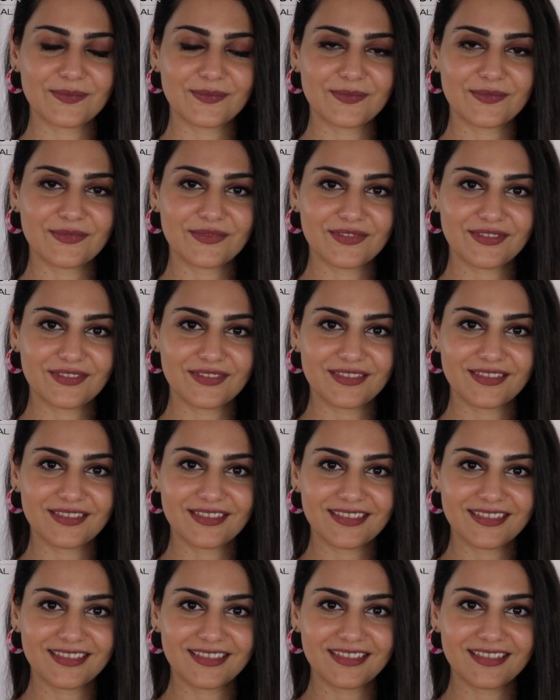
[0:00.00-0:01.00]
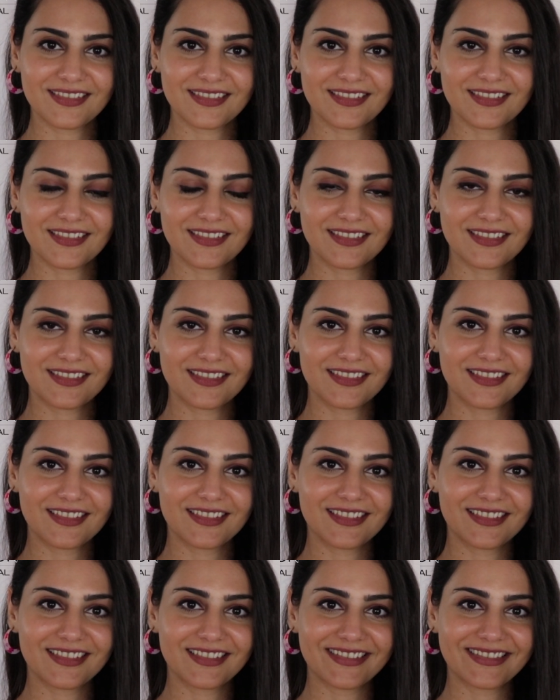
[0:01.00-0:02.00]

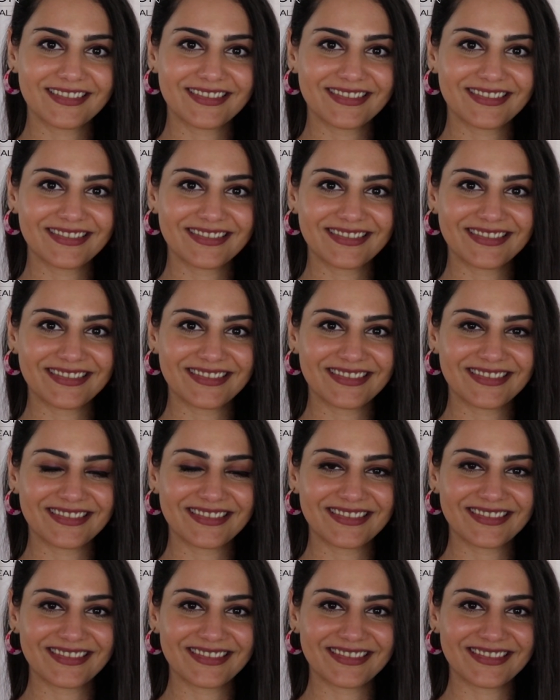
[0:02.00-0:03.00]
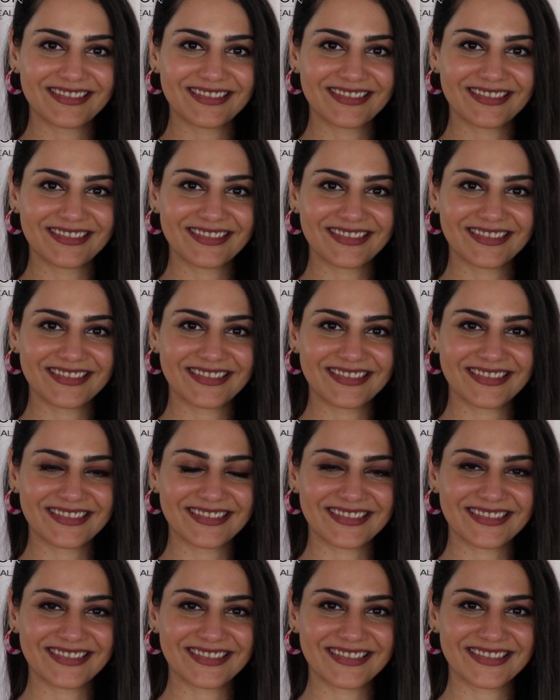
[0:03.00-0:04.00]

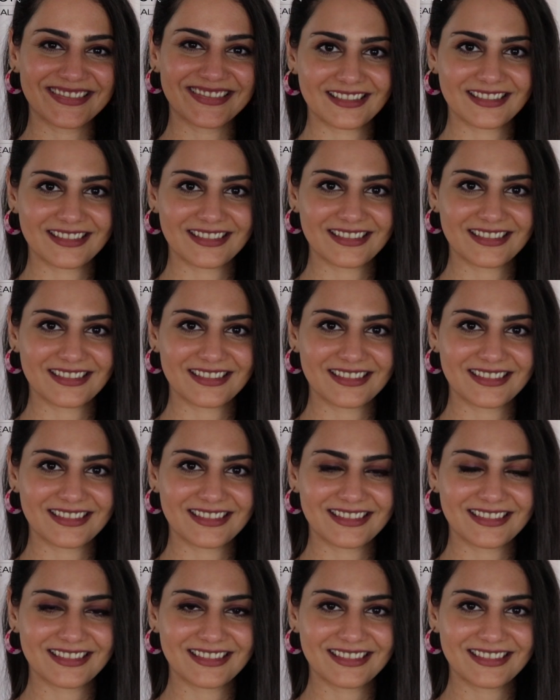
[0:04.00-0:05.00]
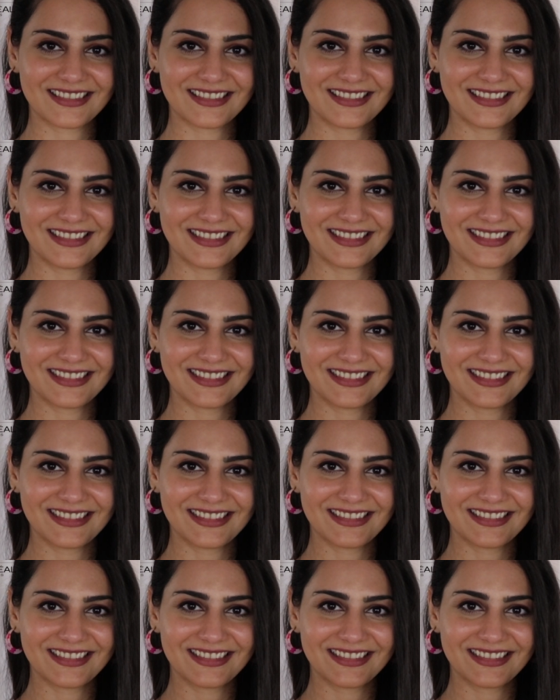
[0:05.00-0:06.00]

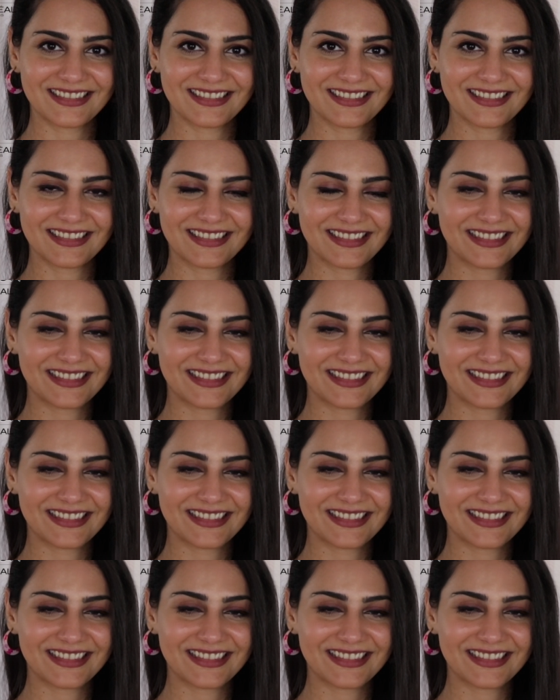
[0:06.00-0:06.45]
No words are spoken by the person on screen.